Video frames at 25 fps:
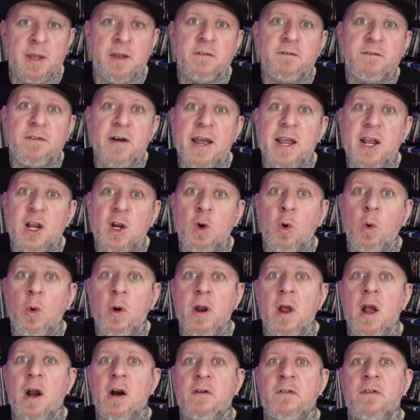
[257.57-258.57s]
fight
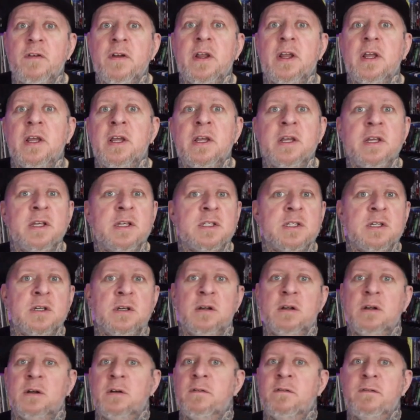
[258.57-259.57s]
choreography is
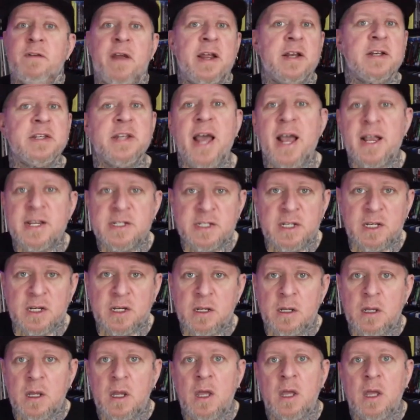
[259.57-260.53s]
fantastic.